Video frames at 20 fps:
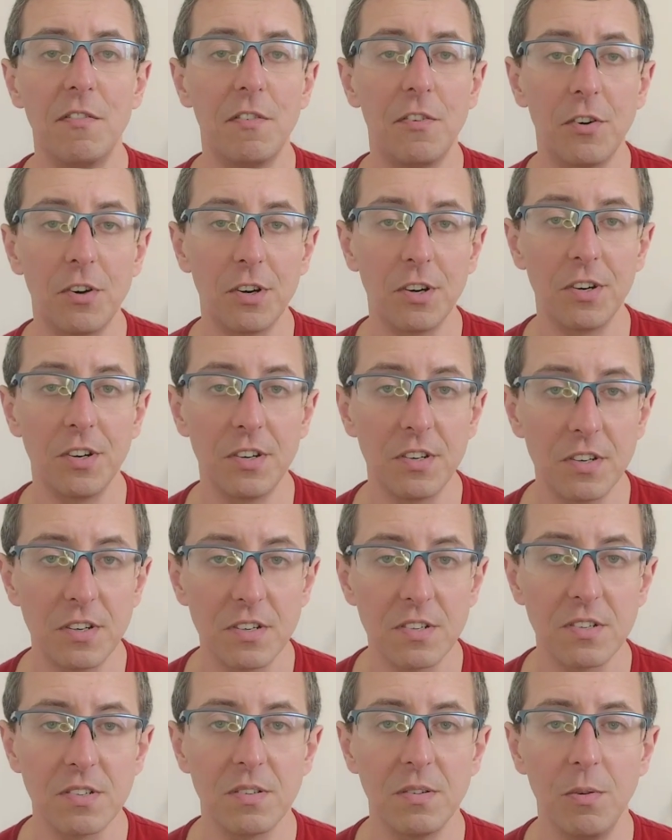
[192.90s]

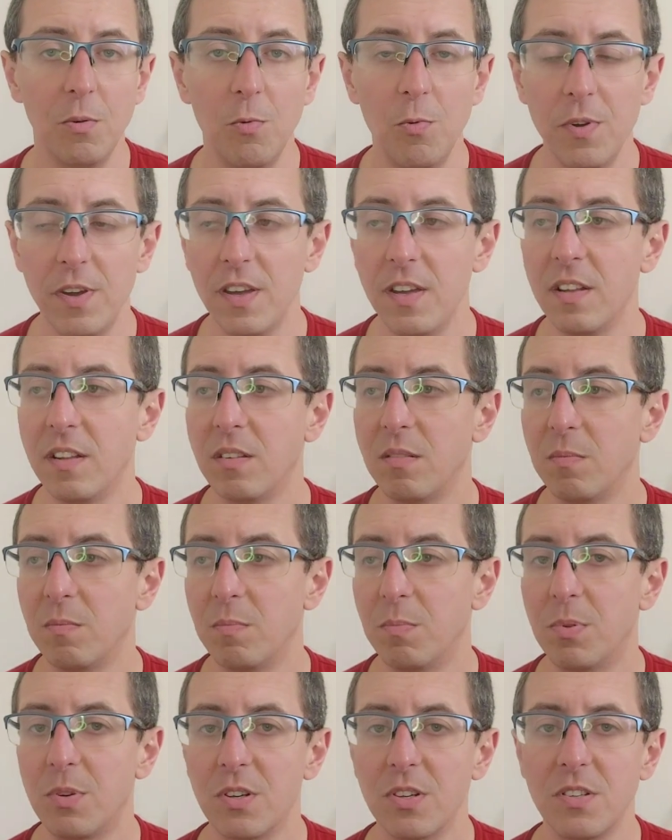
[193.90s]
foreigners with
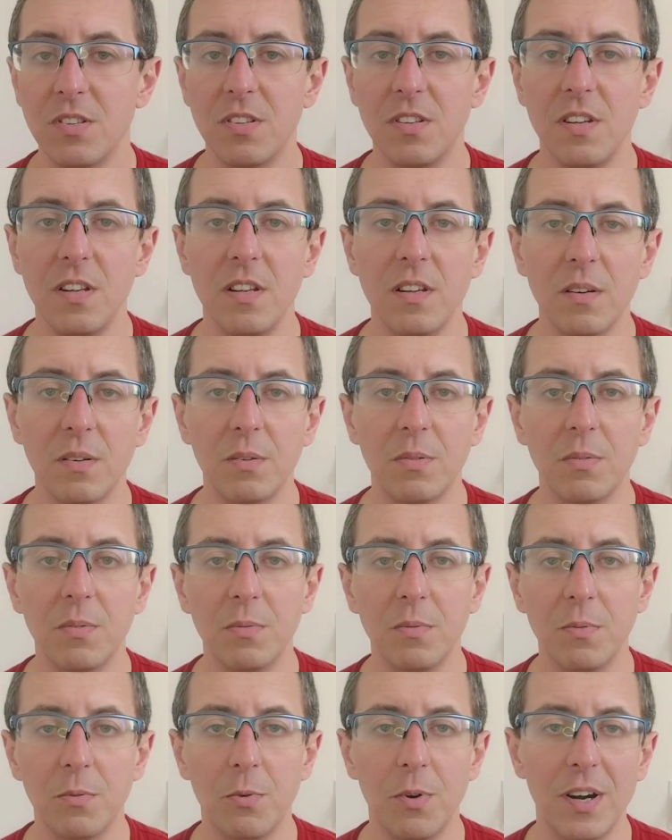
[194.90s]

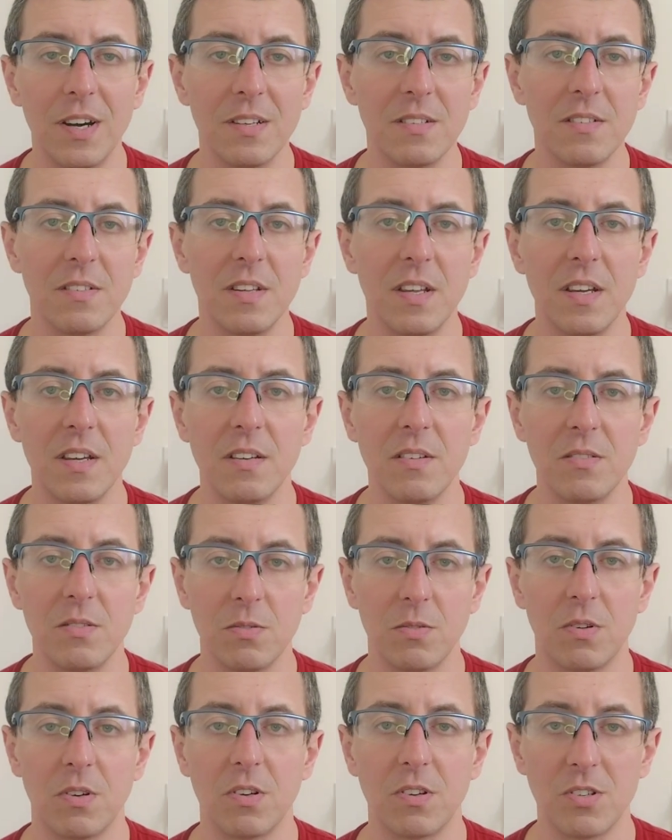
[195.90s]
Brazilian
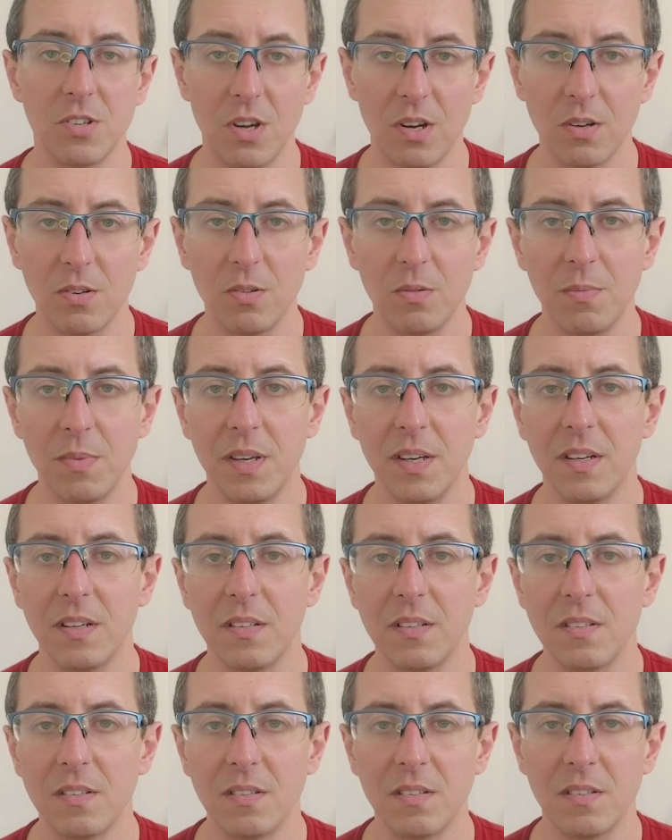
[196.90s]
residence or
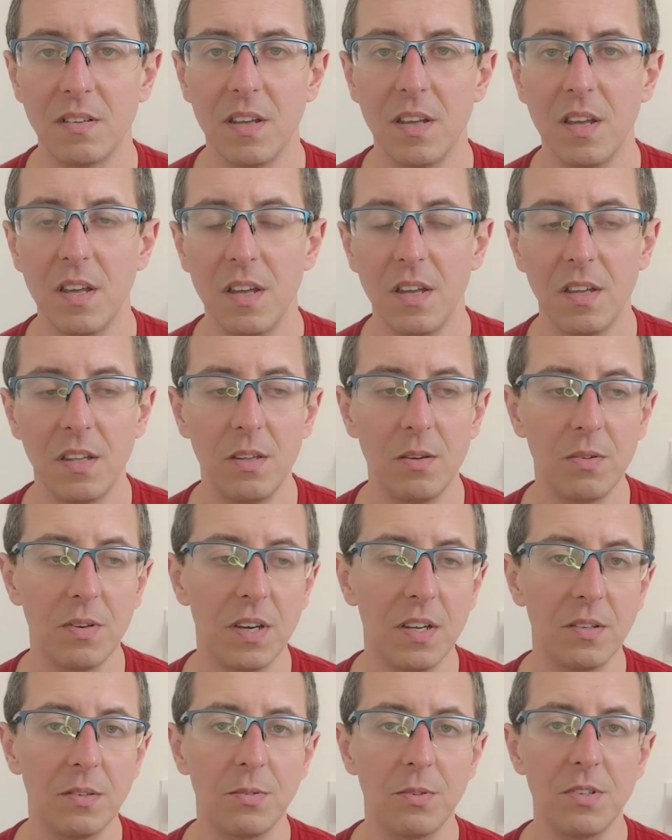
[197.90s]
documents, you
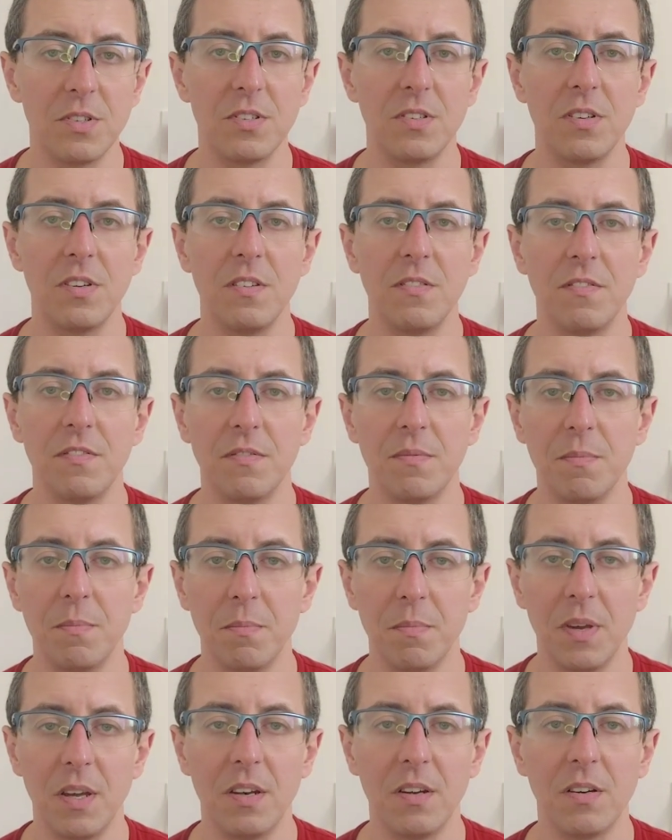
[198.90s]
can receive
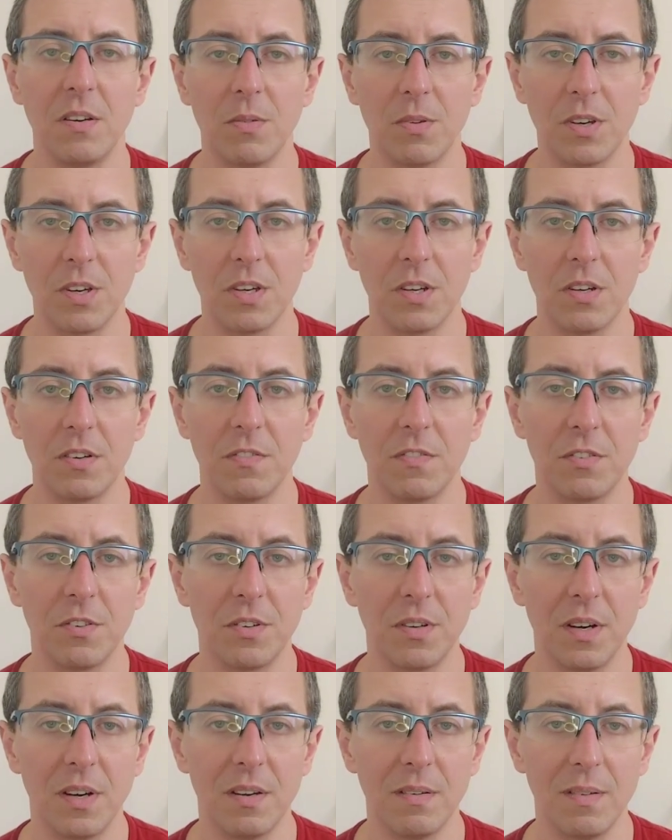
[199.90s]
medical care
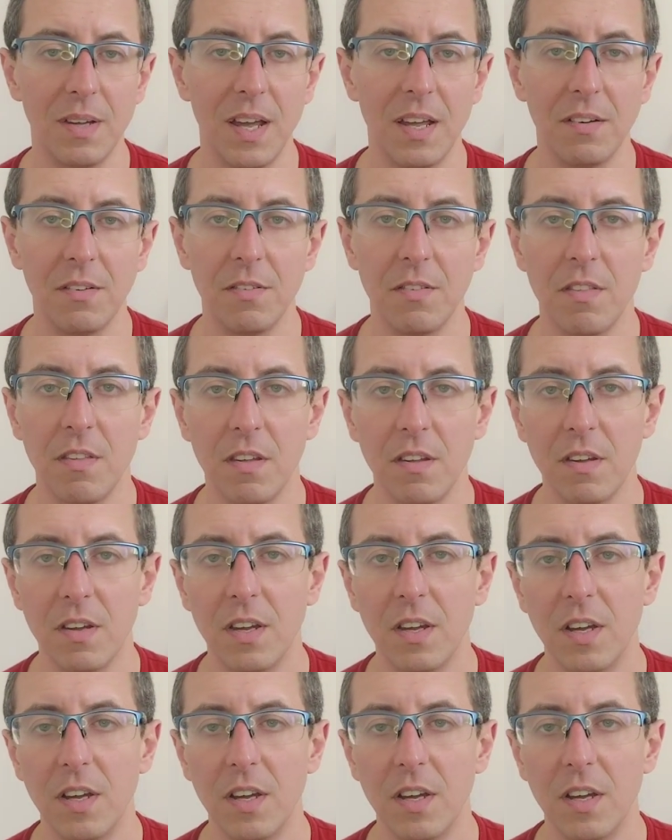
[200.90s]
for anything,